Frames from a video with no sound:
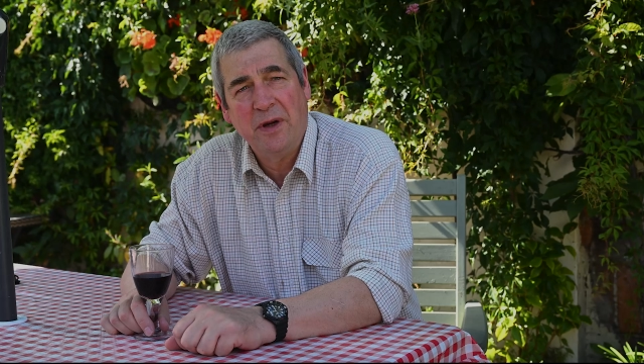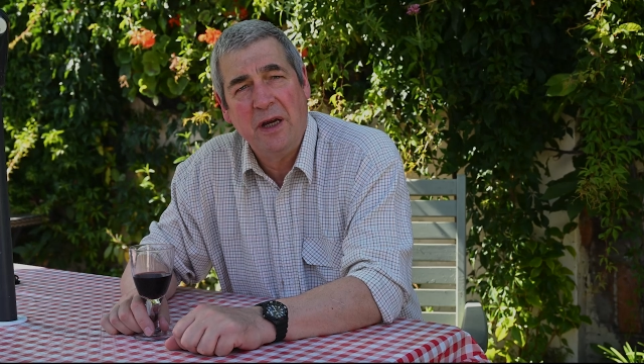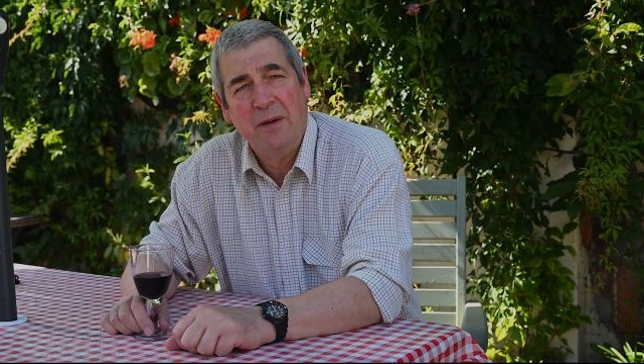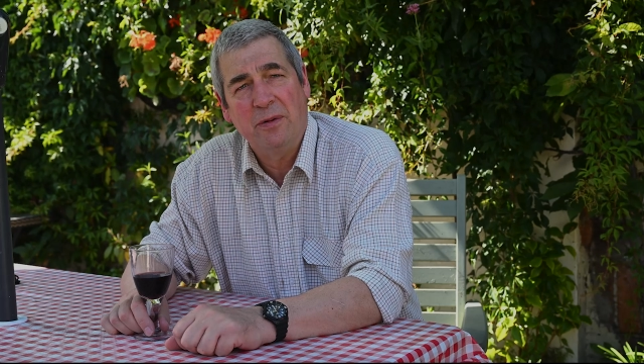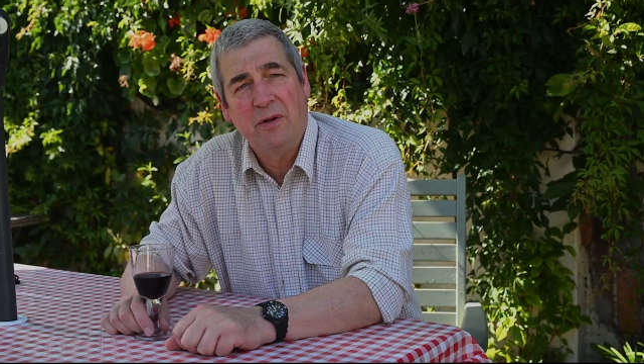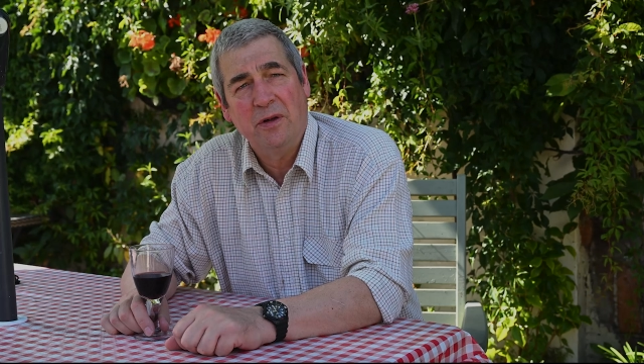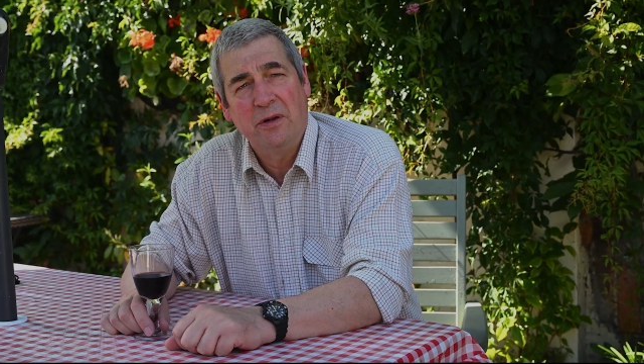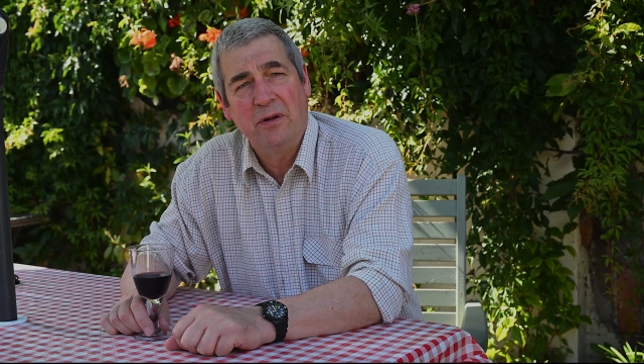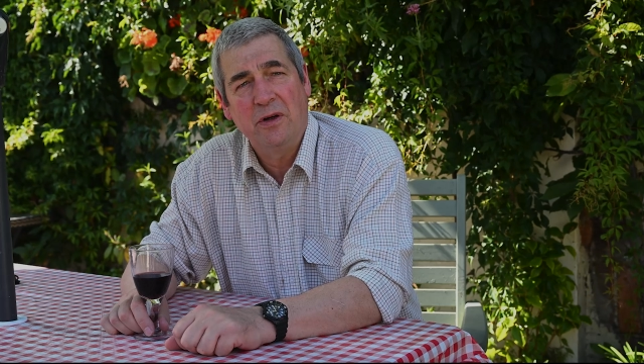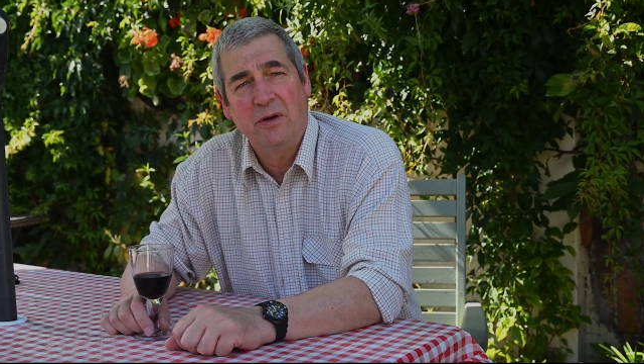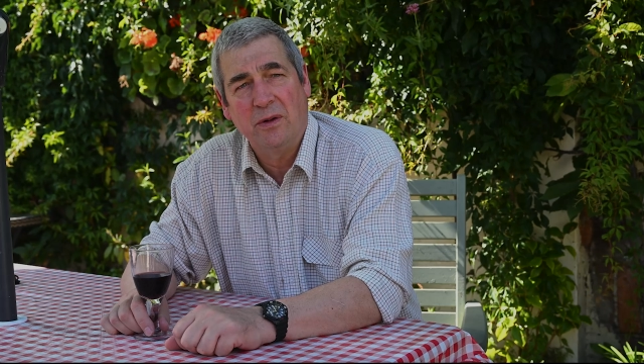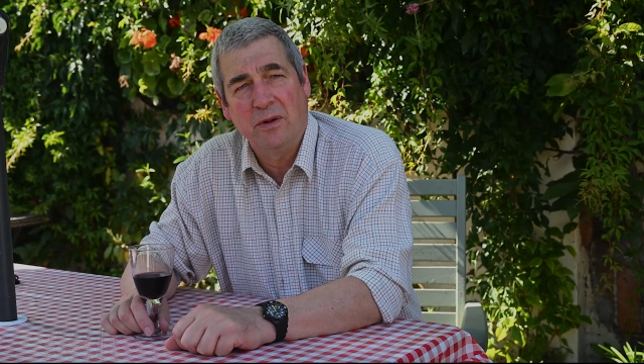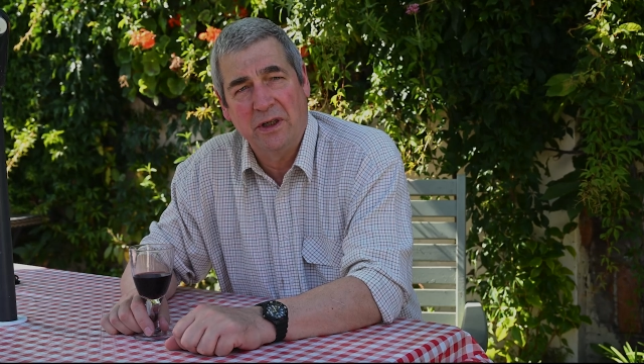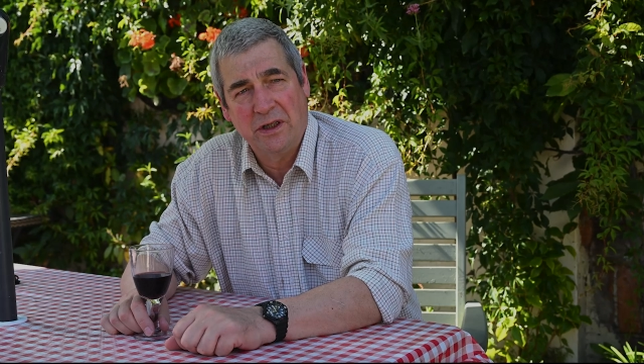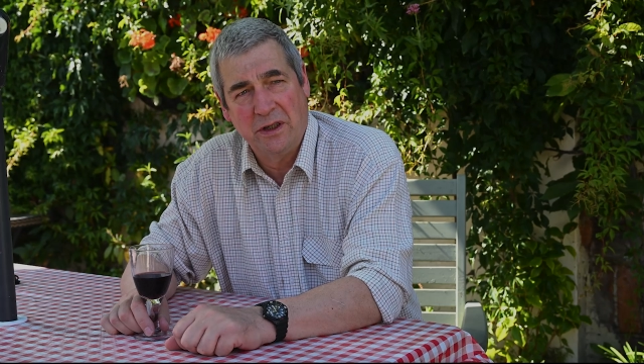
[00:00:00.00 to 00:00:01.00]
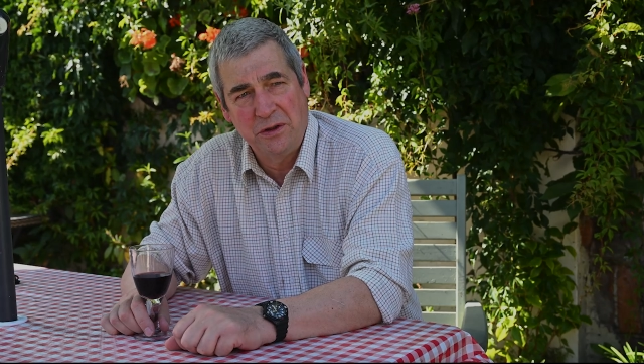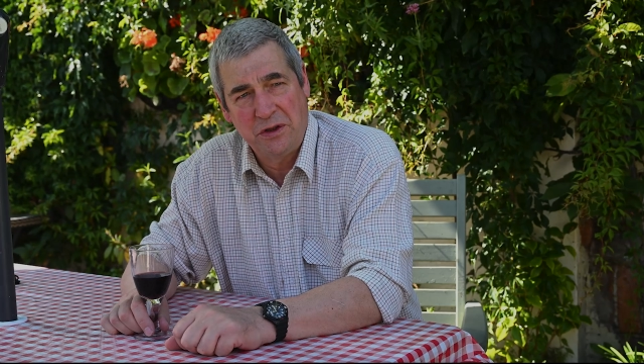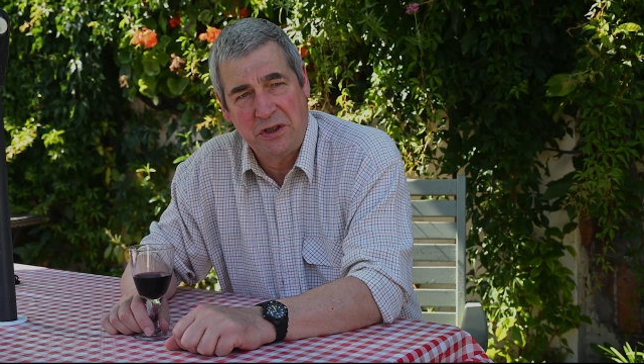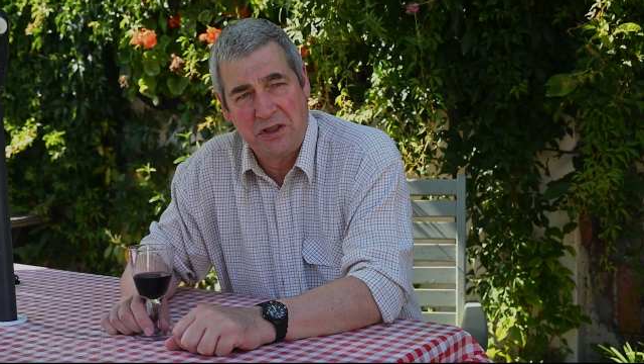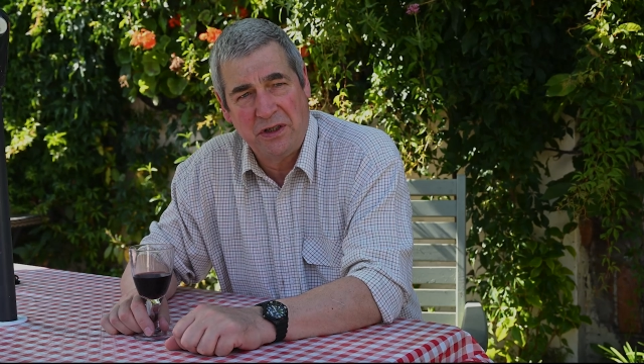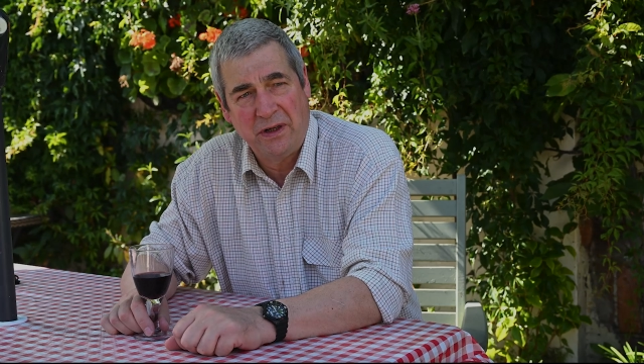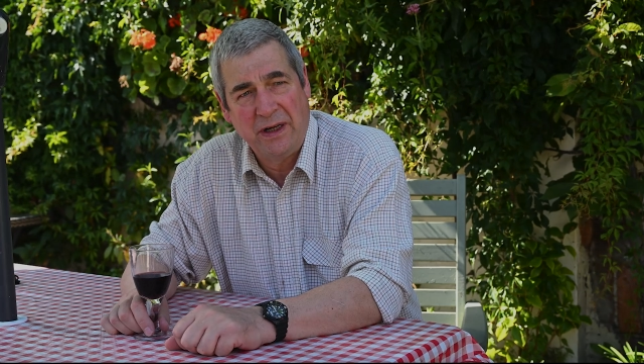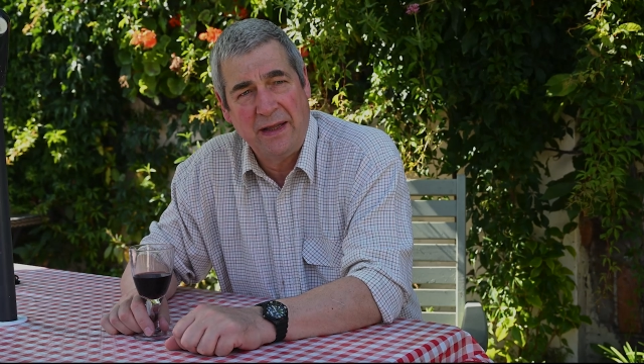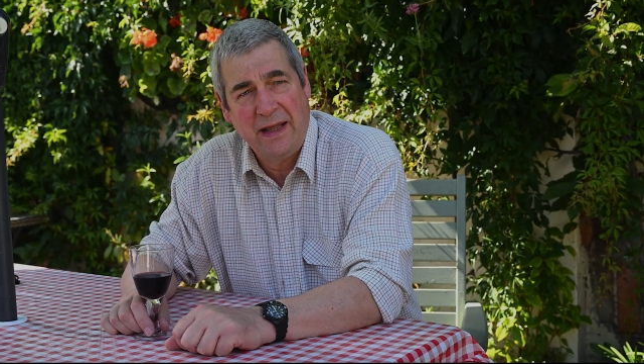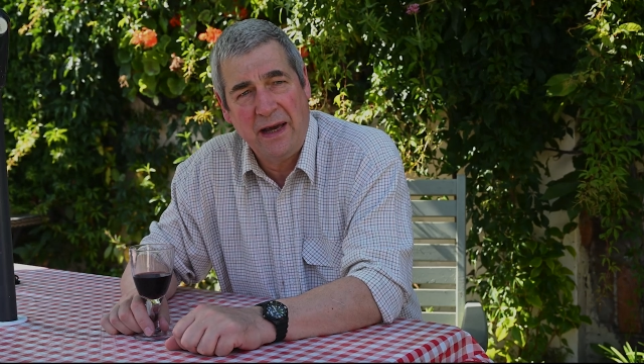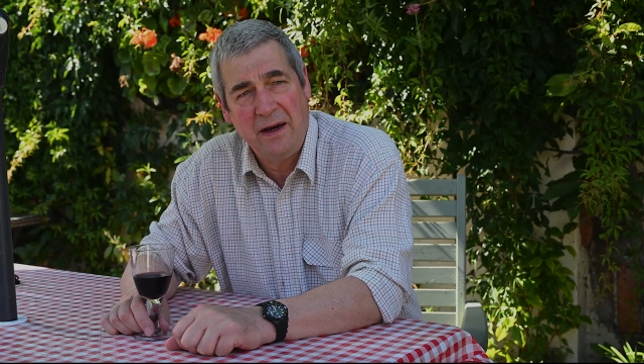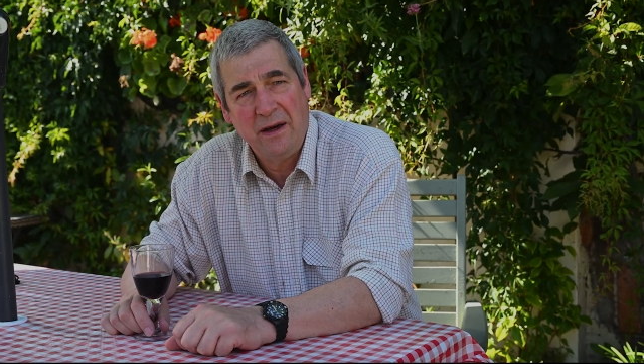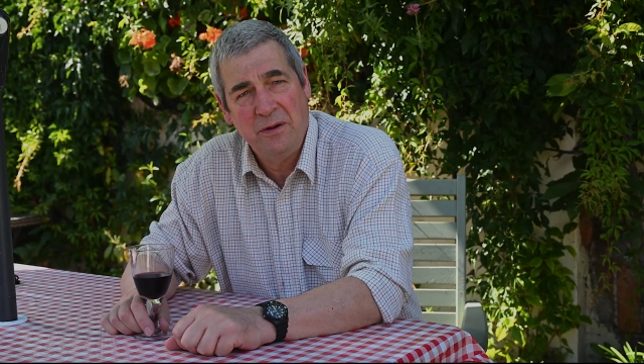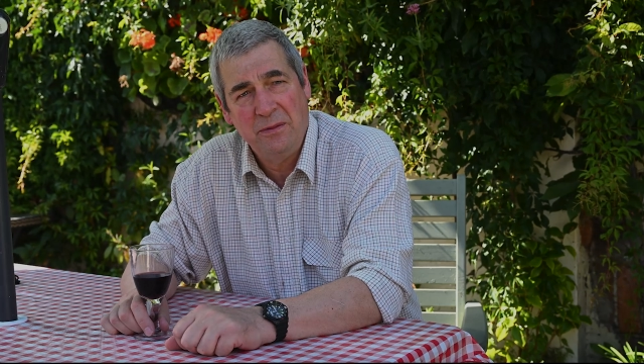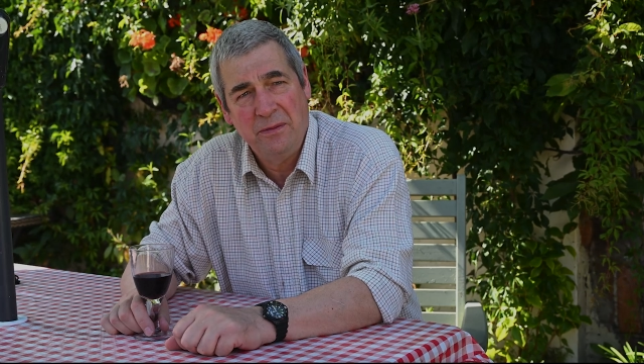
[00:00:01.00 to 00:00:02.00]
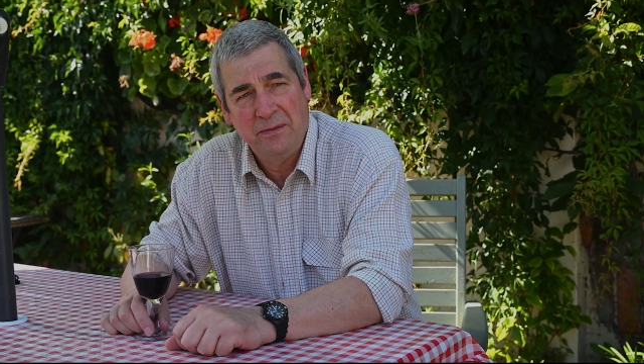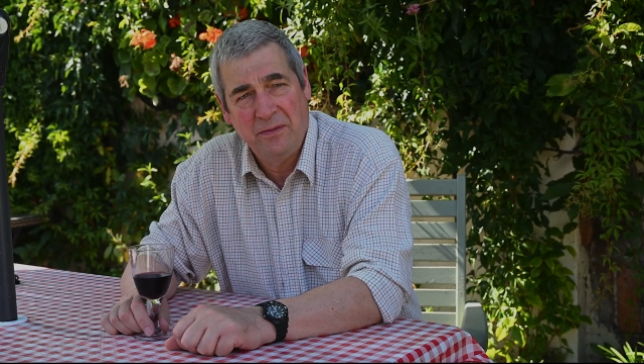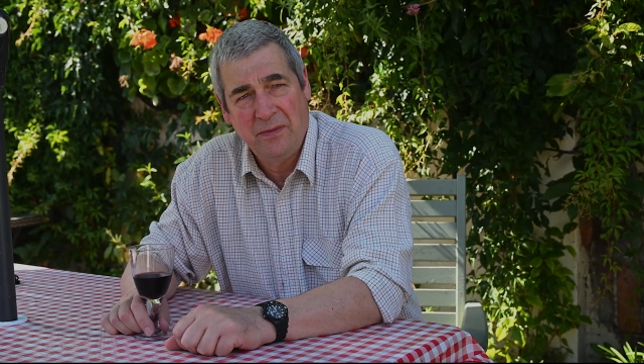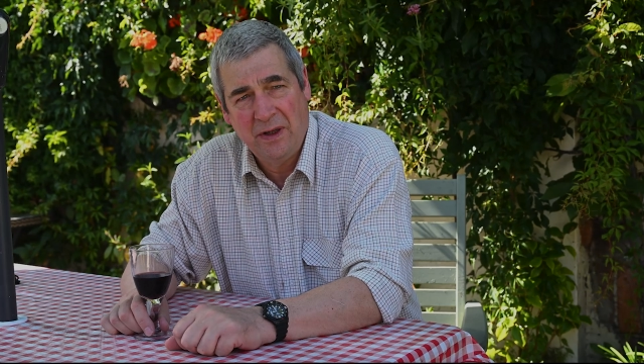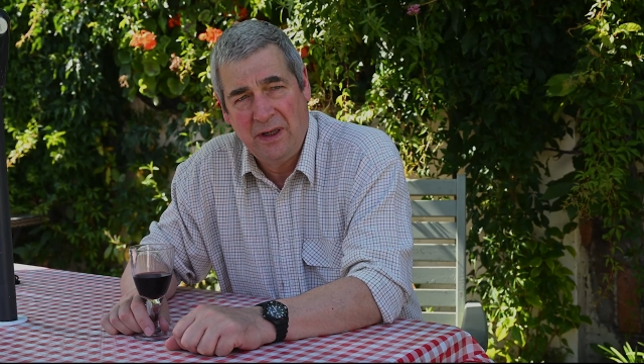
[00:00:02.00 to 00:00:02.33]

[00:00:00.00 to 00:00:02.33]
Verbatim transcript: people who call the countryside their home.